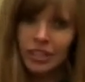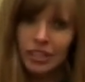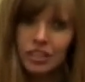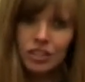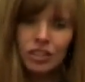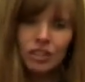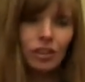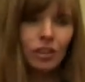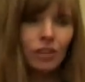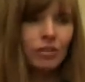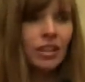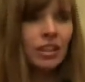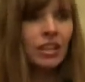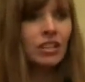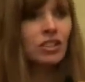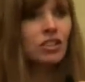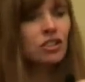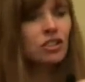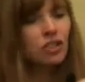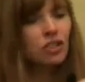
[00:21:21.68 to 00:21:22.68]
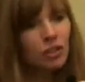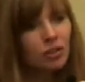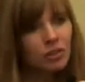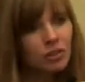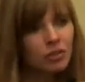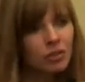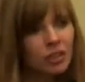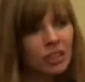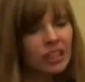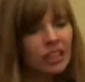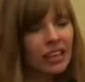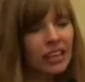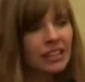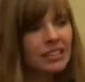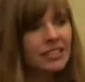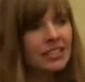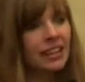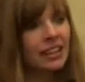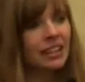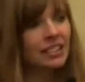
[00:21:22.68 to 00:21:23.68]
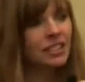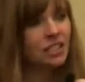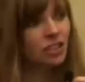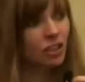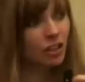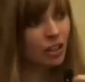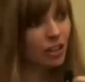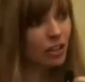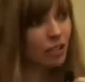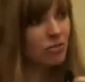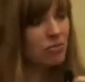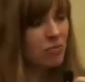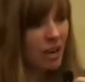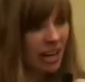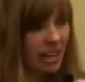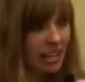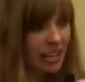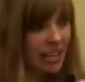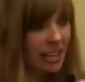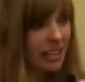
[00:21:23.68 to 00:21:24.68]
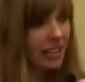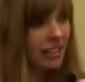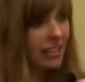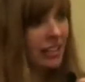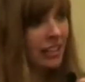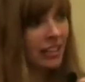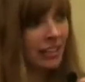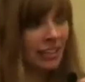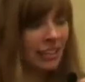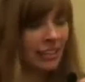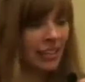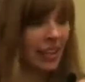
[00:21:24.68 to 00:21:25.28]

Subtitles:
Do you know that as soon as I started writing it